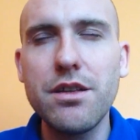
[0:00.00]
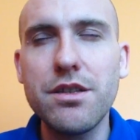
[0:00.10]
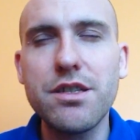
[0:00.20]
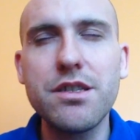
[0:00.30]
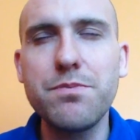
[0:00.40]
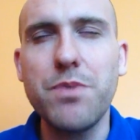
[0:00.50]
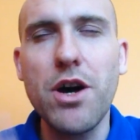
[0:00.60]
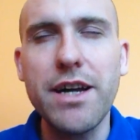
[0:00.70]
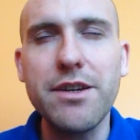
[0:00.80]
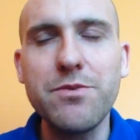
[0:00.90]

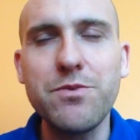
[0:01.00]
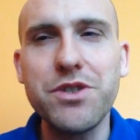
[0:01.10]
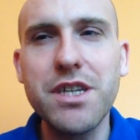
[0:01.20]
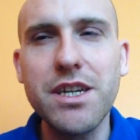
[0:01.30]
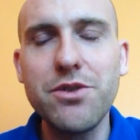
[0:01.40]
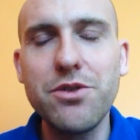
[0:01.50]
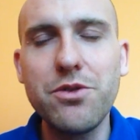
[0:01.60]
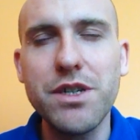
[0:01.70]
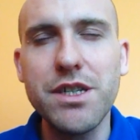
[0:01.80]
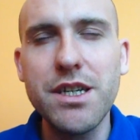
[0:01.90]
spine would
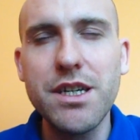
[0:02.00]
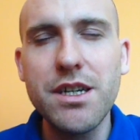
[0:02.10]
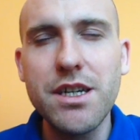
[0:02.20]
tingle and